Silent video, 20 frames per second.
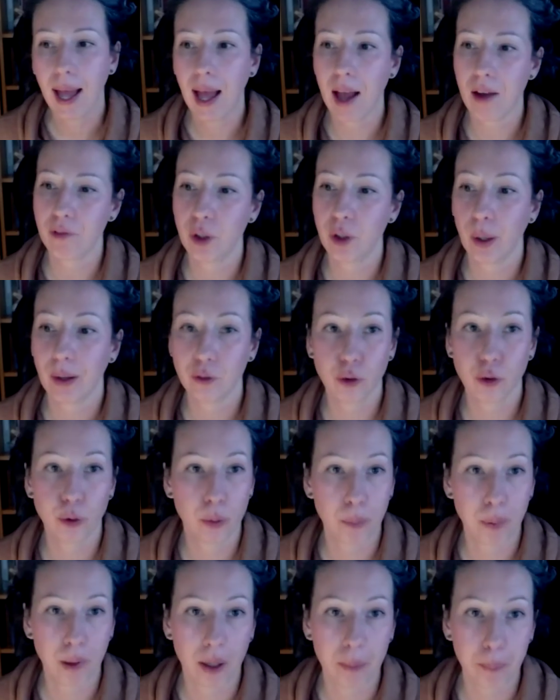Have you had to
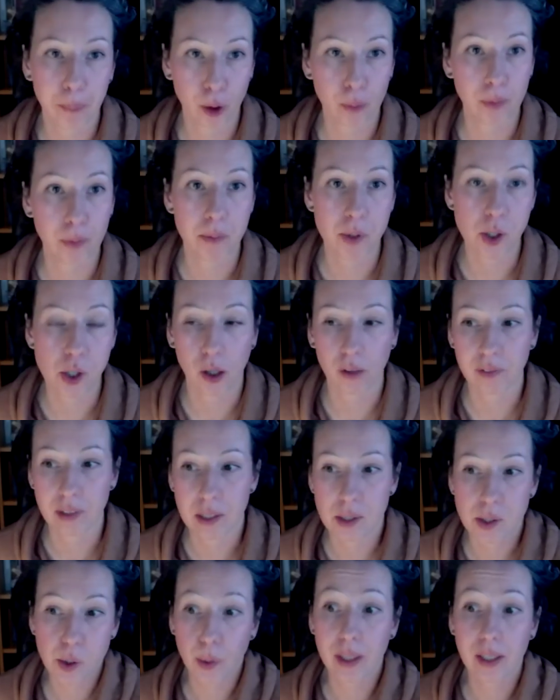apply problem
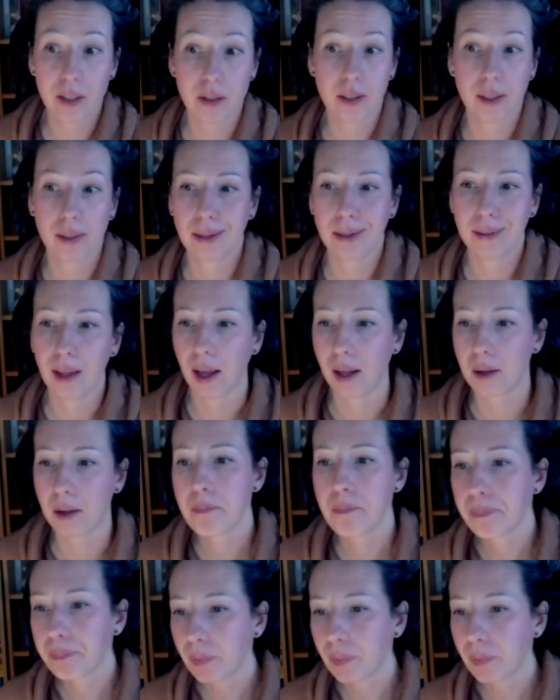solving? So anything like that.